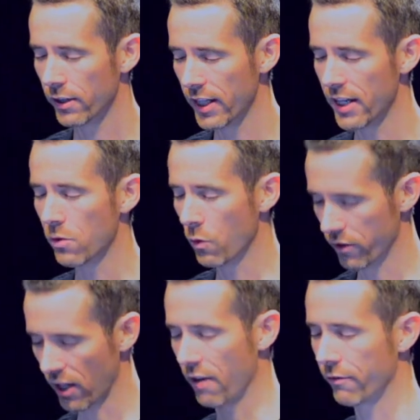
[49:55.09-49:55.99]
lead
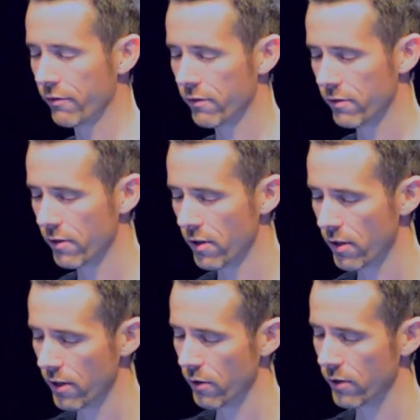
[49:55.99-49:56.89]
with love,
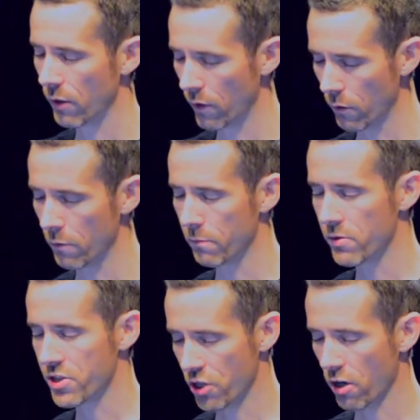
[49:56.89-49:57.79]
that we
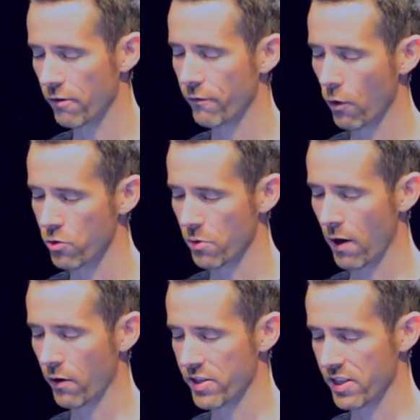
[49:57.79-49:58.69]
would serve those
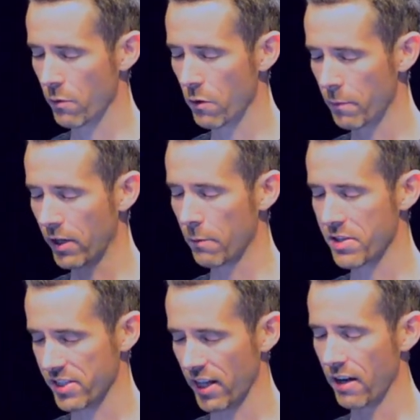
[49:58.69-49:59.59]
around us, that we would become
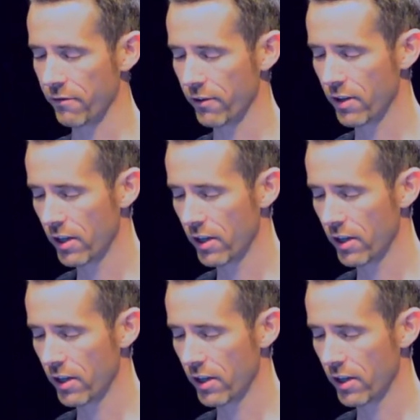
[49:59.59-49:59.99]
a slave